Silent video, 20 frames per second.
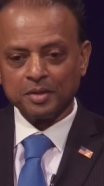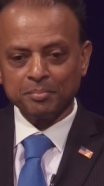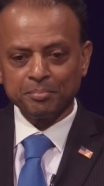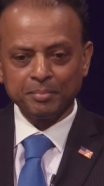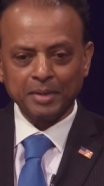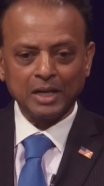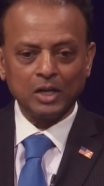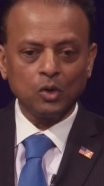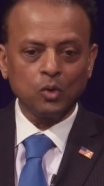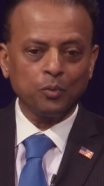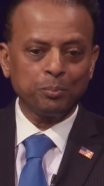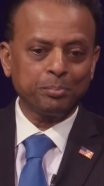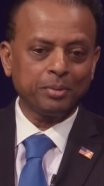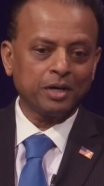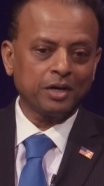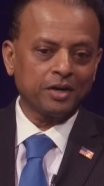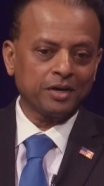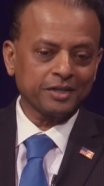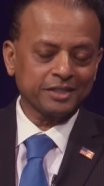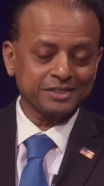Menlo
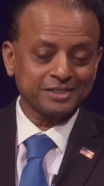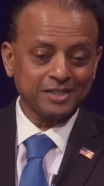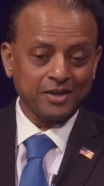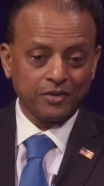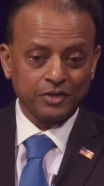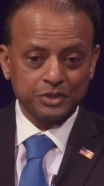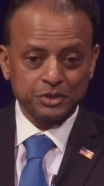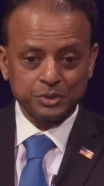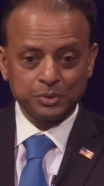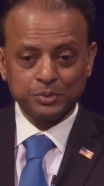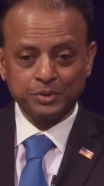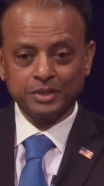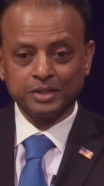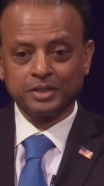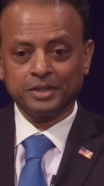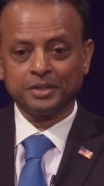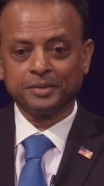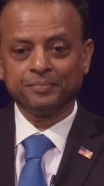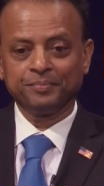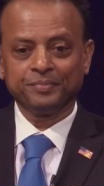Park,
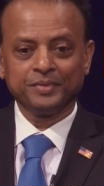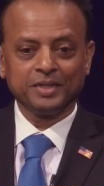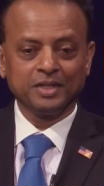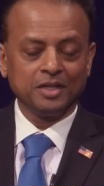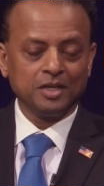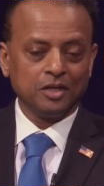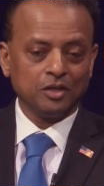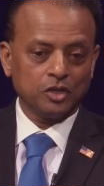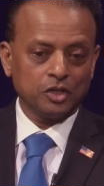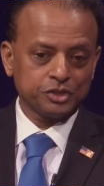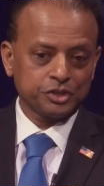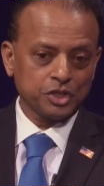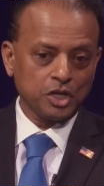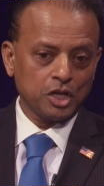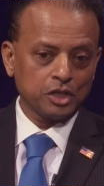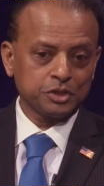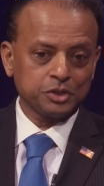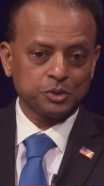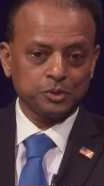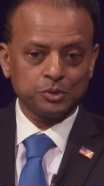Saratoga, Los
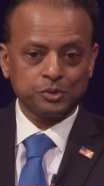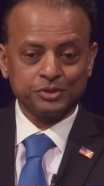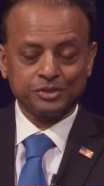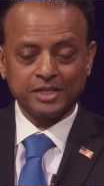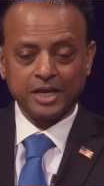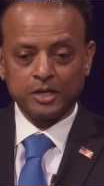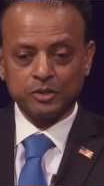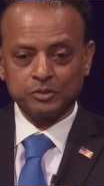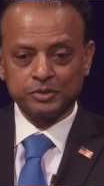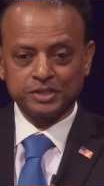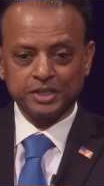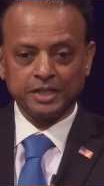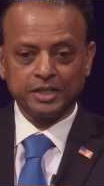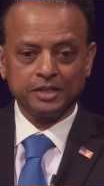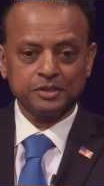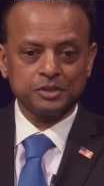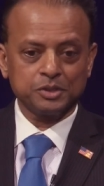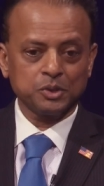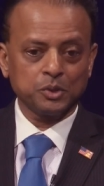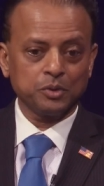Altos, San
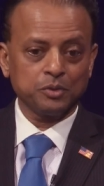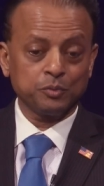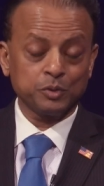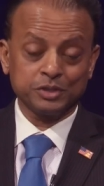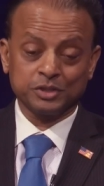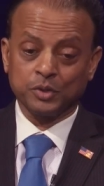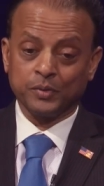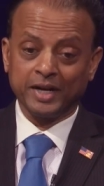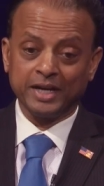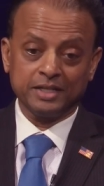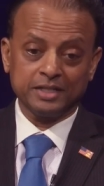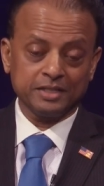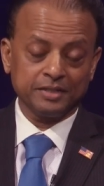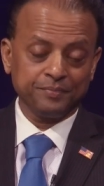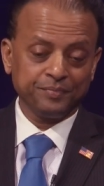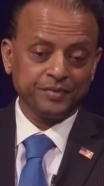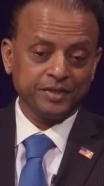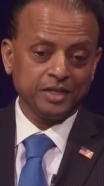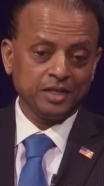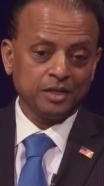Jose. So it was great.
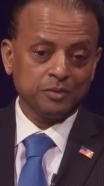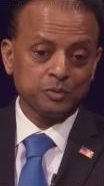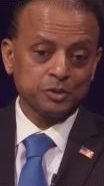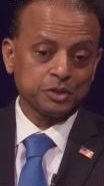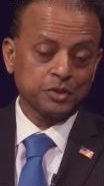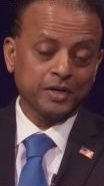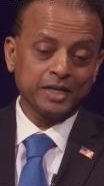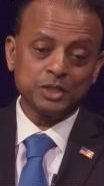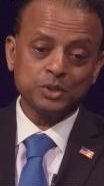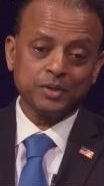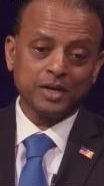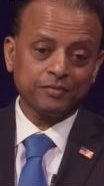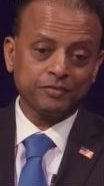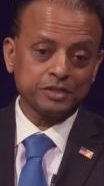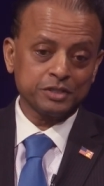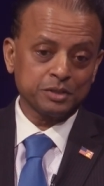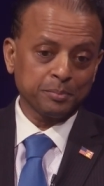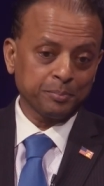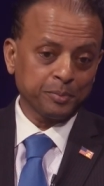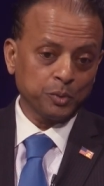It was great to have
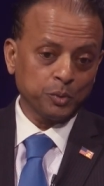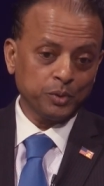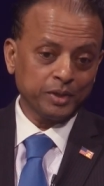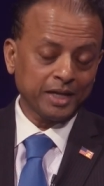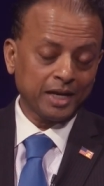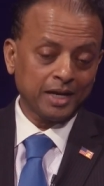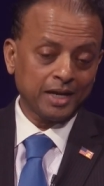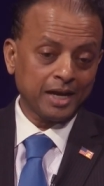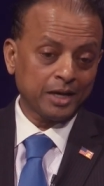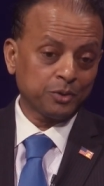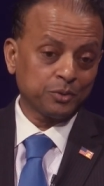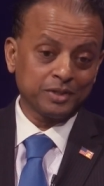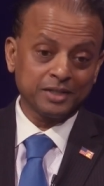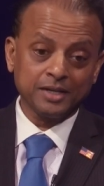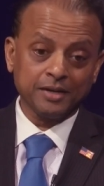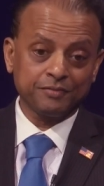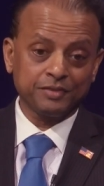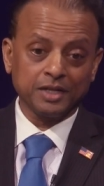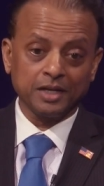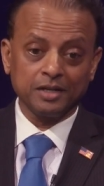the support, and I
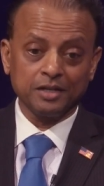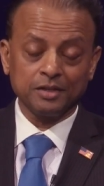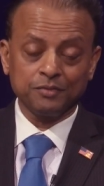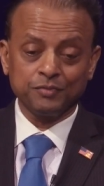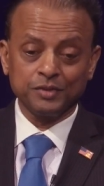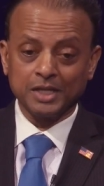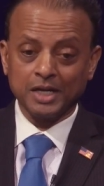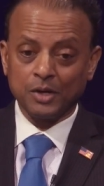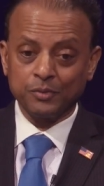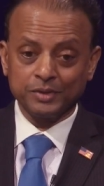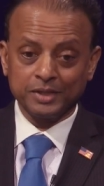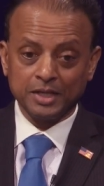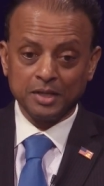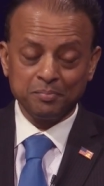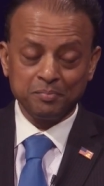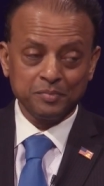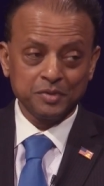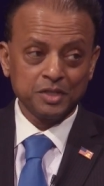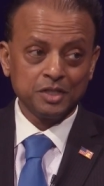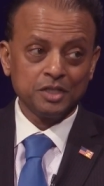couldn't have done it without
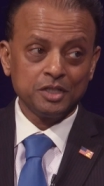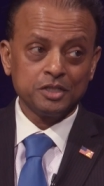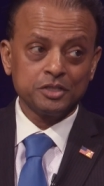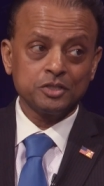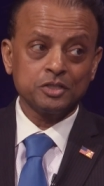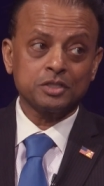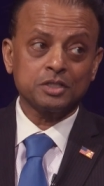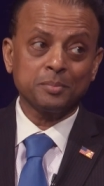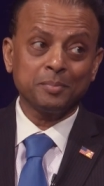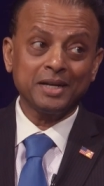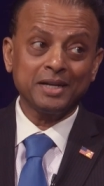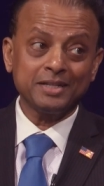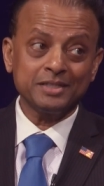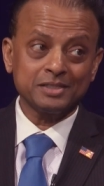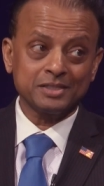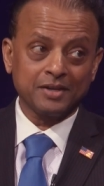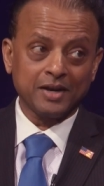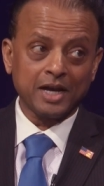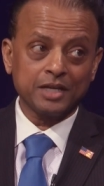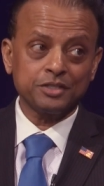them. So
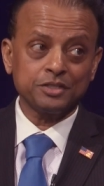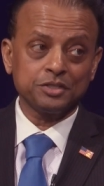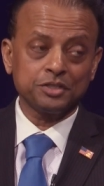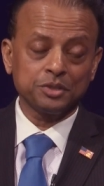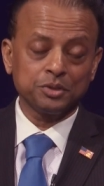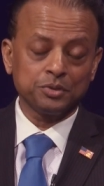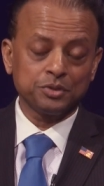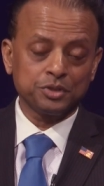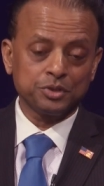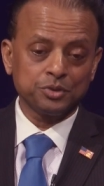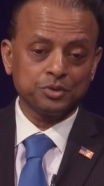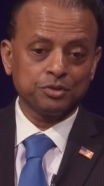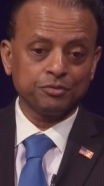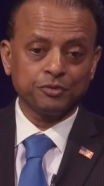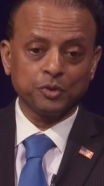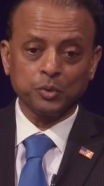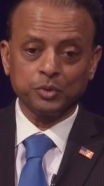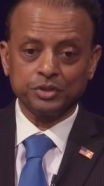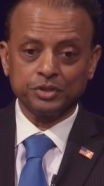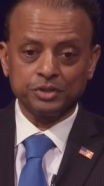tremendous gratitude to the
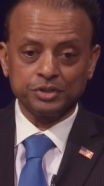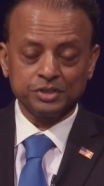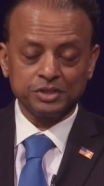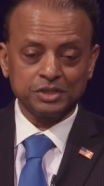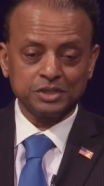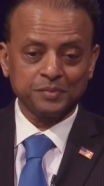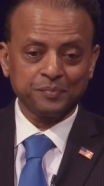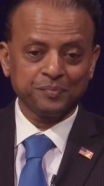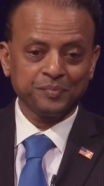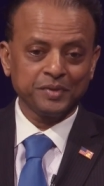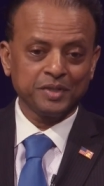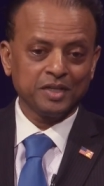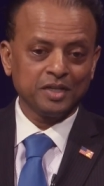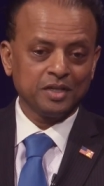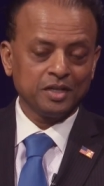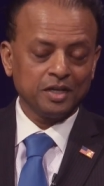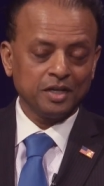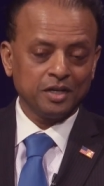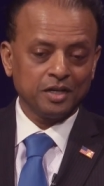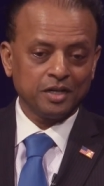voters,
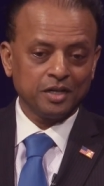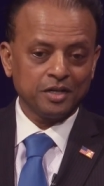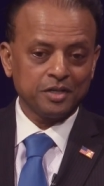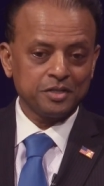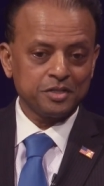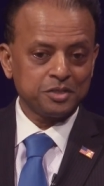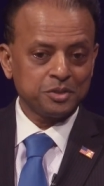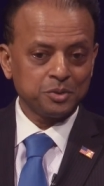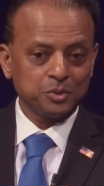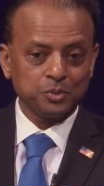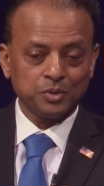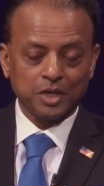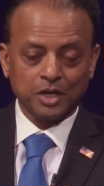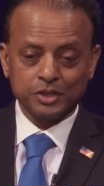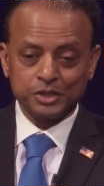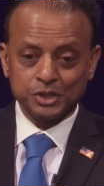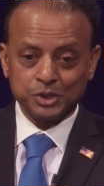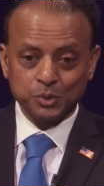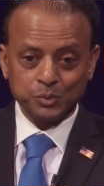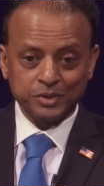uh, to
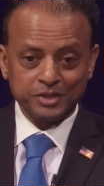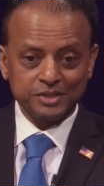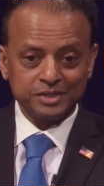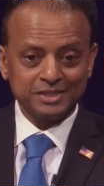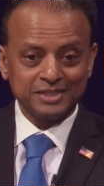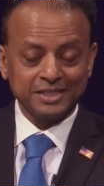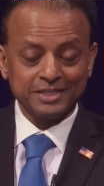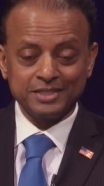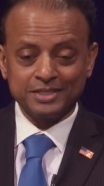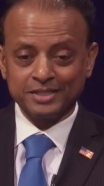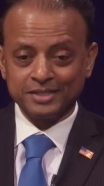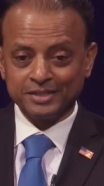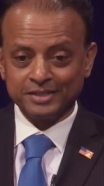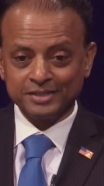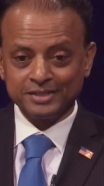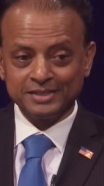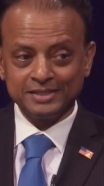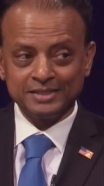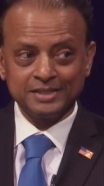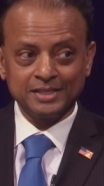our students,
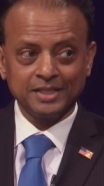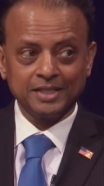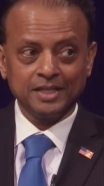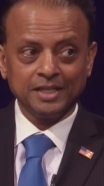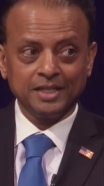interns,